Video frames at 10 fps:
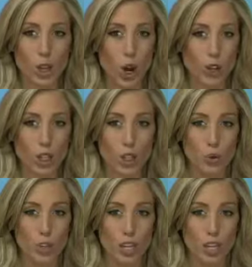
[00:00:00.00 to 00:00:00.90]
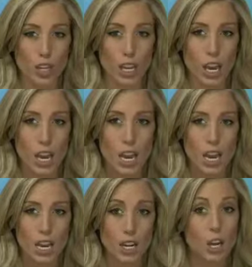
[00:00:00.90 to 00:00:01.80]
largest utility
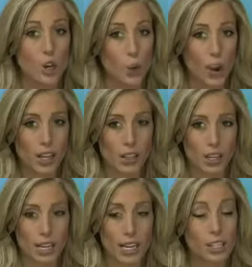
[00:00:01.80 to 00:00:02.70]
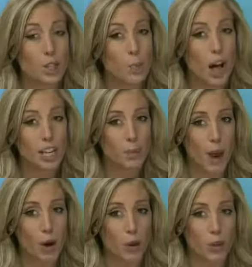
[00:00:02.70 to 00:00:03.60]
in New England, and it supplies
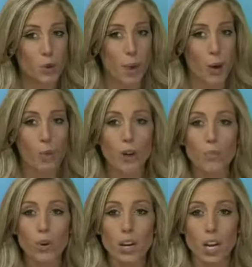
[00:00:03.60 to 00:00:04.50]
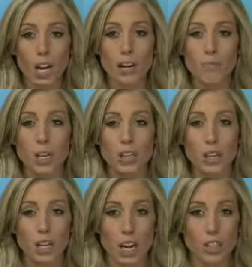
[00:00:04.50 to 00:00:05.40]
power to about 1.9
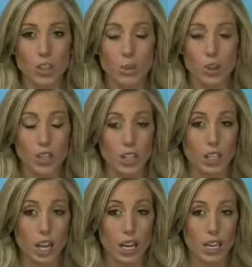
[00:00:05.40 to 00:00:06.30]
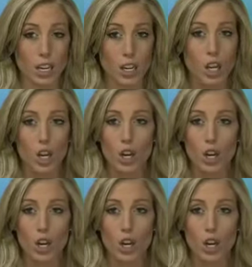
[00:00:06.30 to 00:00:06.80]
million customers in Connecticut,